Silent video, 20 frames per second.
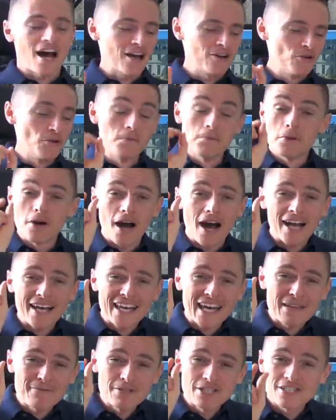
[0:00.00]
I
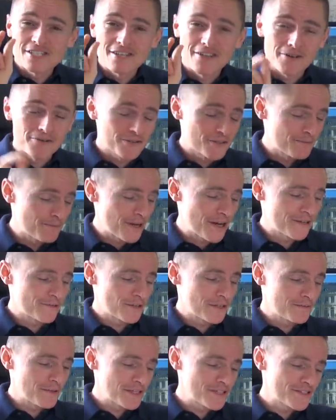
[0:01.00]
came this close to buying
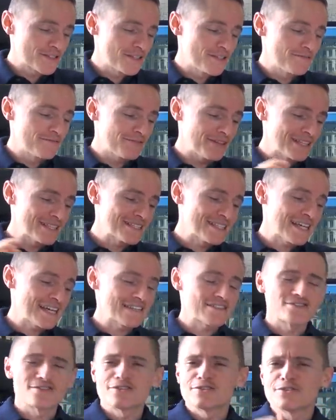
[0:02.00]
one myself.
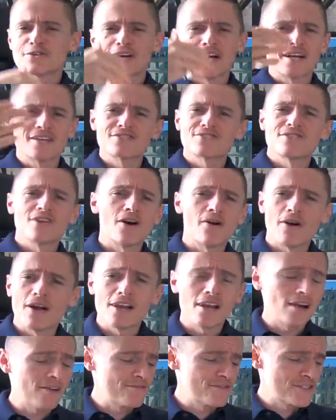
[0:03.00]
Fantastic. You guys know I
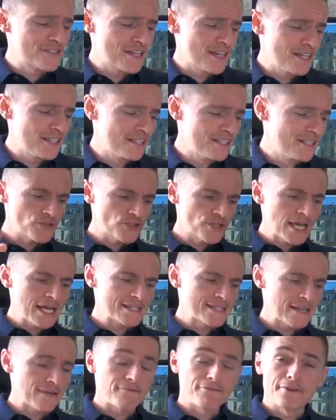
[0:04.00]
love Sinn. So
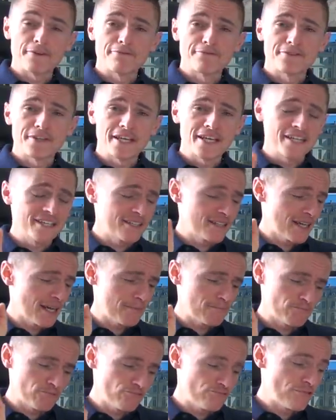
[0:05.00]
that's at 15.
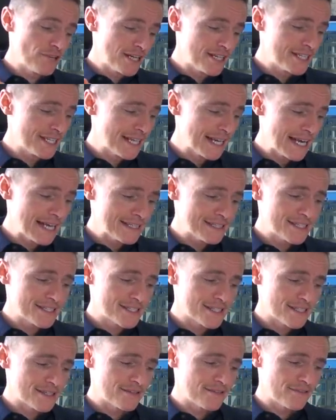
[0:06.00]
Really glad
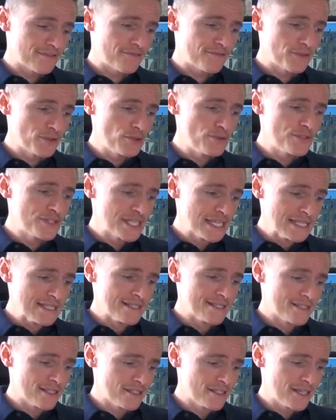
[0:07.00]
there's a few
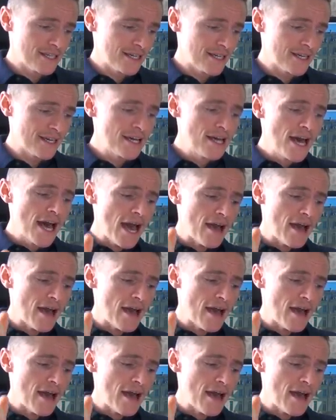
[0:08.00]
Sinns in here.